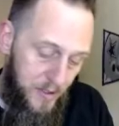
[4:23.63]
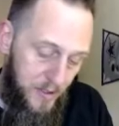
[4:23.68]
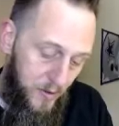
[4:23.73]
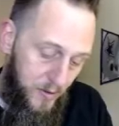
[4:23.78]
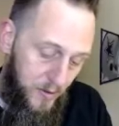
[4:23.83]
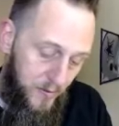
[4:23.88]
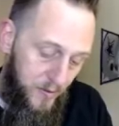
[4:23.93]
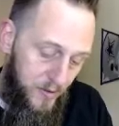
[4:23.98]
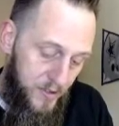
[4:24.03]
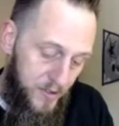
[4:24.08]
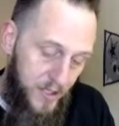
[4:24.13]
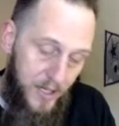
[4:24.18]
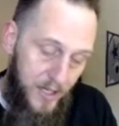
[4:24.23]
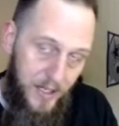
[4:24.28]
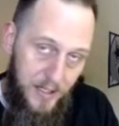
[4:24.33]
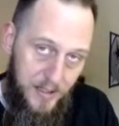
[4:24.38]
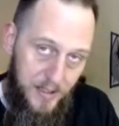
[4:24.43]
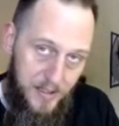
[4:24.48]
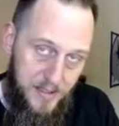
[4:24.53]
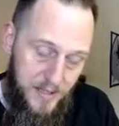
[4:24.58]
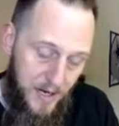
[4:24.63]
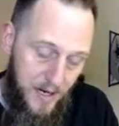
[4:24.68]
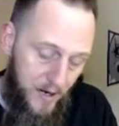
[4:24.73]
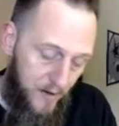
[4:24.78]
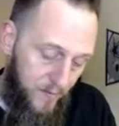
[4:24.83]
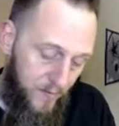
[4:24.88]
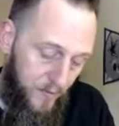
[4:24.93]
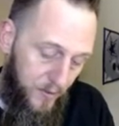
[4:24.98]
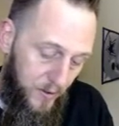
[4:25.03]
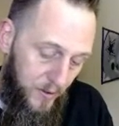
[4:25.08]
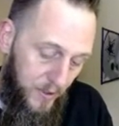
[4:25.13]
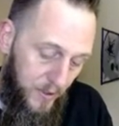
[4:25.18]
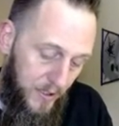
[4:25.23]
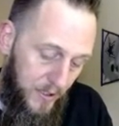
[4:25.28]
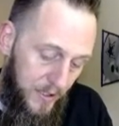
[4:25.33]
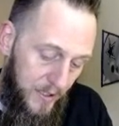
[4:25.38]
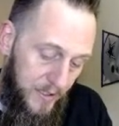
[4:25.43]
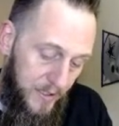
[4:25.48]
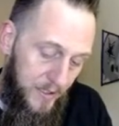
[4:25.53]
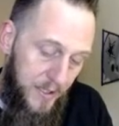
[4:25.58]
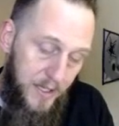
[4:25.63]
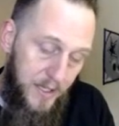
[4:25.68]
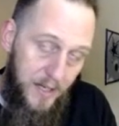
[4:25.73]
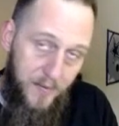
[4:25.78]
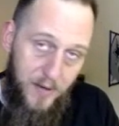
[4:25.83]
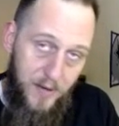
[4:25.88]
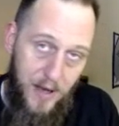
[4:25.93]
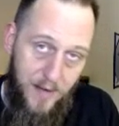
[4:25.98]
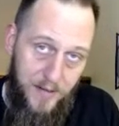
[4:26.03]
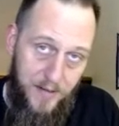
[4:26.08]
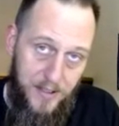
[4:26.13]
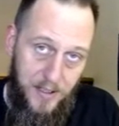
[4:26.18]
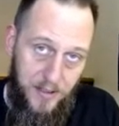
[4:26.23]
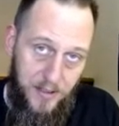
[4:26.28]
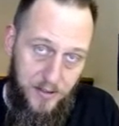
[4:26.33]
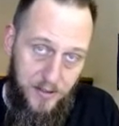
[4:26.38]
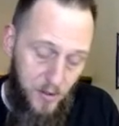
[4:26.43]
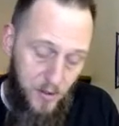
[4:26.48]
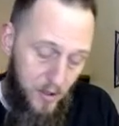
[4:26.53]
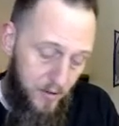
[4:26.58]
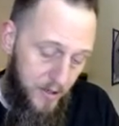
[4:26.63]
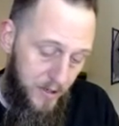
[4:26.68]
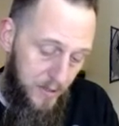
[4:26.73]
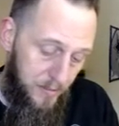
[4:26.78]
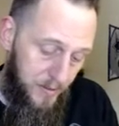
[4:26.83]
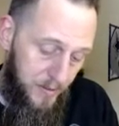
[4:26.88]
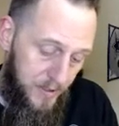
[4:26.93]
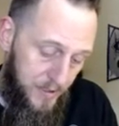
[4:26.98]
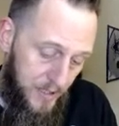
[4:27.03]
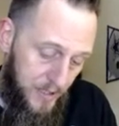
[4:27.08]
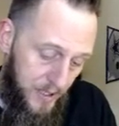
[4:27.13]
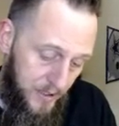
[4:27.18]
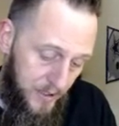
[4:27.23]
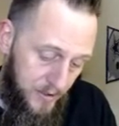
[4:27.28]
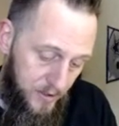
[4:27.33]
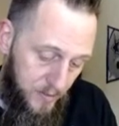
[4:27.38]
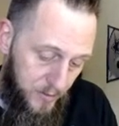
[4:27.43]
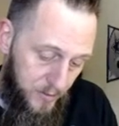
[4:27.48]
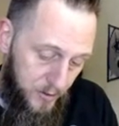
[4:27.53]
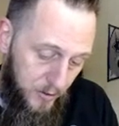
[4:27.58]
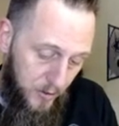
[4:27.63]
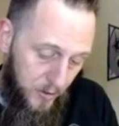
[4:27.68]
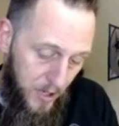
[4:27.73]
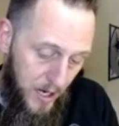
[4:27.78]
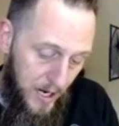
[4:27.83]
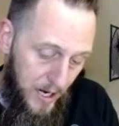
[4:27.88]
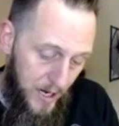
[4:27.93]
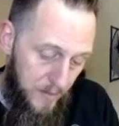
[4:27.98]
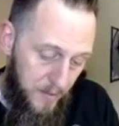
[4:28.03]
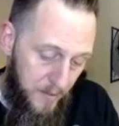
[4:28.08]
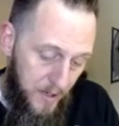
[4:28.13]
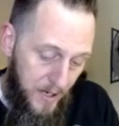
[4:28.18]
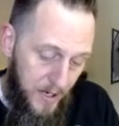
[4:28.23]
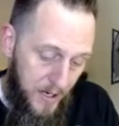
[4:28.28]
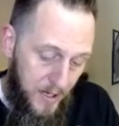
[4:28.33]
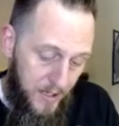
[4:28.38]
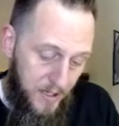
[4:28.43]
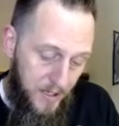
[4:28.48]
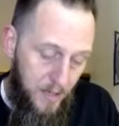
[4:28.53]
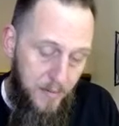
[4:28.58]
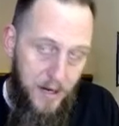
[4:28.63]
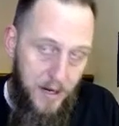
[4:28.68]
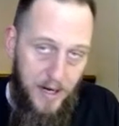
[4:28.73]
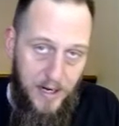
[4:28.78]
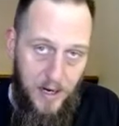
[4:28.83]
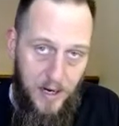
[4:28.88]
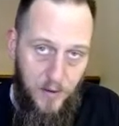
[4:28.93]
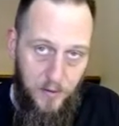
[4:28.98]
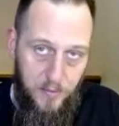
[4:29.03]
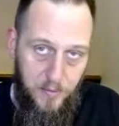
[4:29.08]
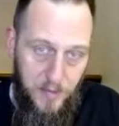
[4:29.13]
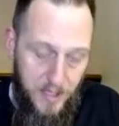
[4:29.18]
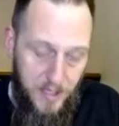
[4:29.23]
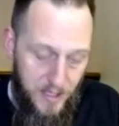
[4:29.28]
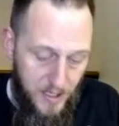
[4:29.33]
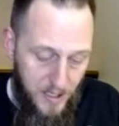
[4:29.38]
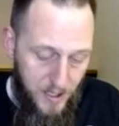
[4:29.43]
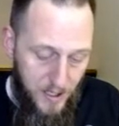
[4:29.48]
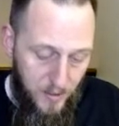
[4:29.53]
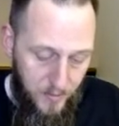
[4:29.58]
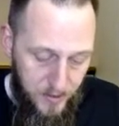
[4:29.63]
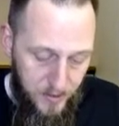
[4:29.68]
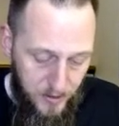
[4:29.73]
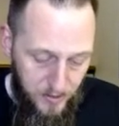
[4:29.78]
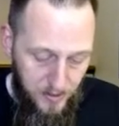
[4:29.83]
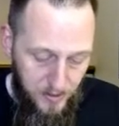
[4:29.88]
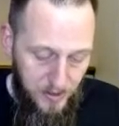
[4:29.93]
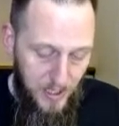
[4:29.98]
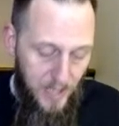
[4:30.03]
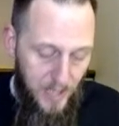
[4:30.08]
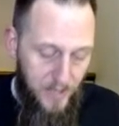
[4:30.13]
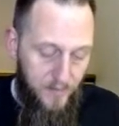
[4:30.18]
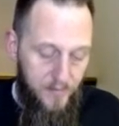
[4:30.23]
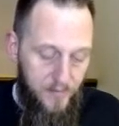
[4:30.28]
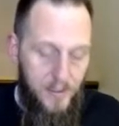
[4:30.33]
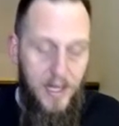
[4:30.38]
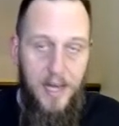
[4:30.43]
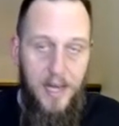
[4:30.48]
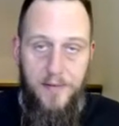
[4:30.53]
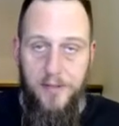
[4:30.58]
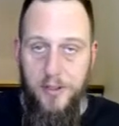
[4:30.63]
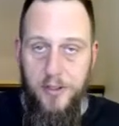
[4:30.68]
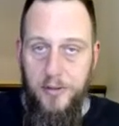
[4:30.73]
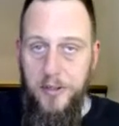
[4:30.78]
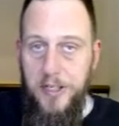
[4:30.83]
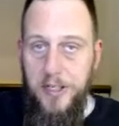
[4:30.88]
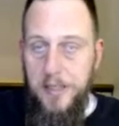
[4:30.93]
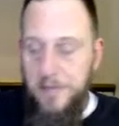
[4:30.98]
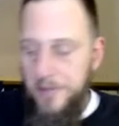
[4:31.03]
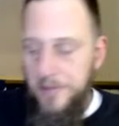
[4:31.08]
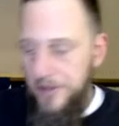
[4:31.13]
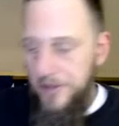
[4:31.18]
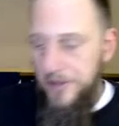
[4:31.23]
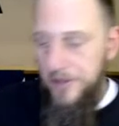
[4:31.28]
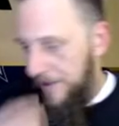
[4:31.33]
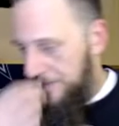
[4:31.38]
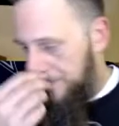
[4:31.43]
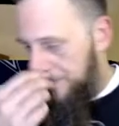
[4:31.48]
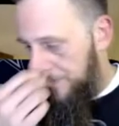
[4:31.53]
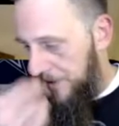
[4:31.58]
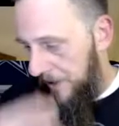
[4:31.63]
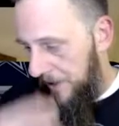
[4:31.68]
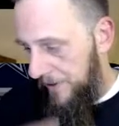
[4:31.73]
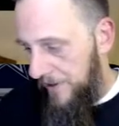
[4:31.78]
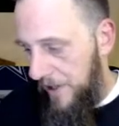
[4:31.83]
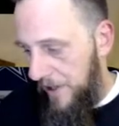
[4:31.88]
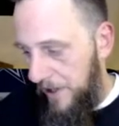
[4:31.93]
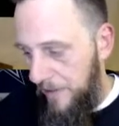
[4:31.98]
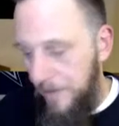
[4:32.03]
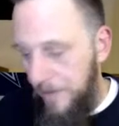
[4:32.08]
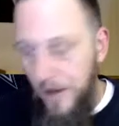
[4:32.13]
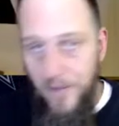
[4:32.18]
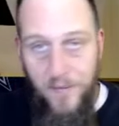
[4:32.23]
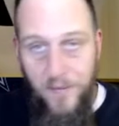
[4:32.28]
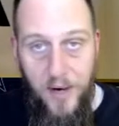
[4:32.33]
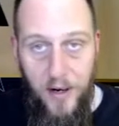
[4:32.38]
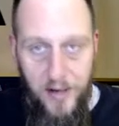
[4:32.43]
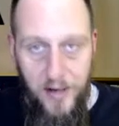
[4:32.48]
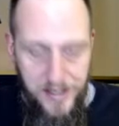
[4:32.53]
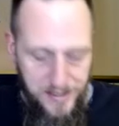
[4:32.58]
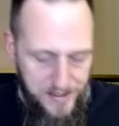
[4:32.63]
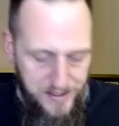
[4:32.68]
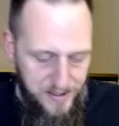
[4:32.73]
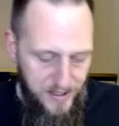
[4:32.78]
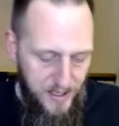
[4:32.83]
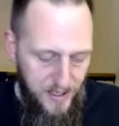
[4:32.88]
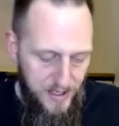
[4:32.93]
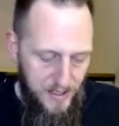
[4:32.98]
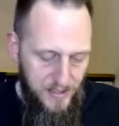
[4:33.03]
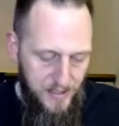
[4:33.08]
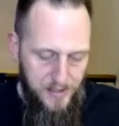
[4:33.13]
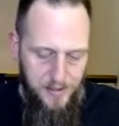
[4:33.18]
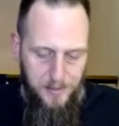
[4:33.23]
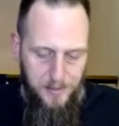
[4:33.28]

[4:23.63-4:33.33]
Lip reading: for checking this out. If you haven't done so already, please like and subscribe. Come hang out with me. We do a lot of live streams, talk about various things